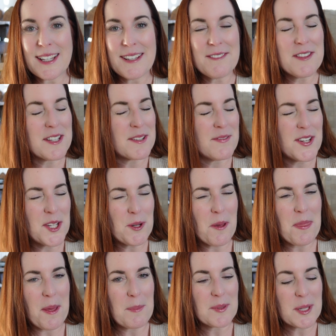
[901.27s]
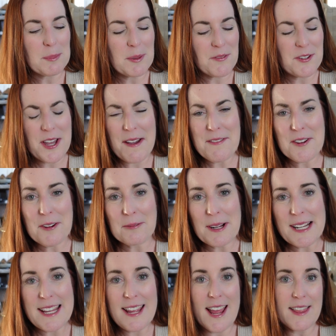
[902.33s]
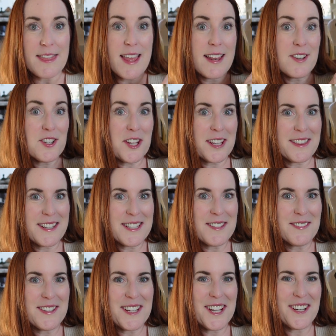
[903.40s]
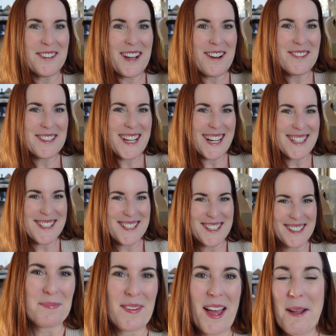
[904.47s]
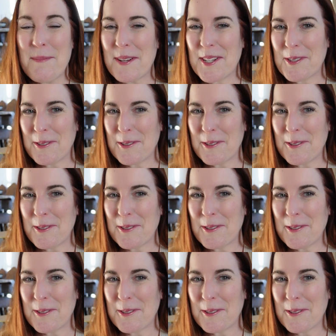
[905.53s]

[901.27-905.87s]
Give this video a thumbs up if you haven't already, and then check this video out next. I miss